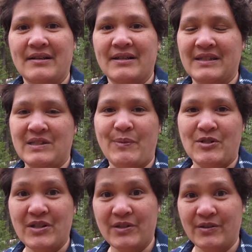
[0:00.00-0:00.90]
in this
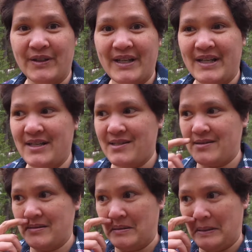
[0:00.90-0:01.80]
particular
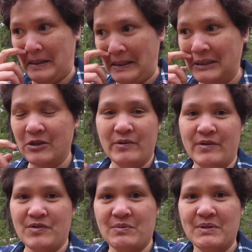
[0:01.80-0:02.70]
case, I know
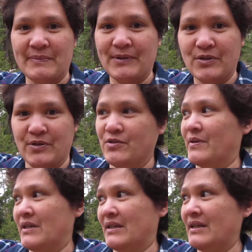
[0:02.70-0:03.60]
there are some people who are
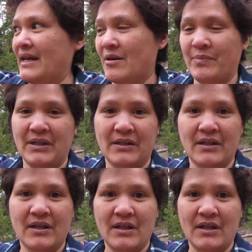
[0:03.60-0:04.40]
doing camping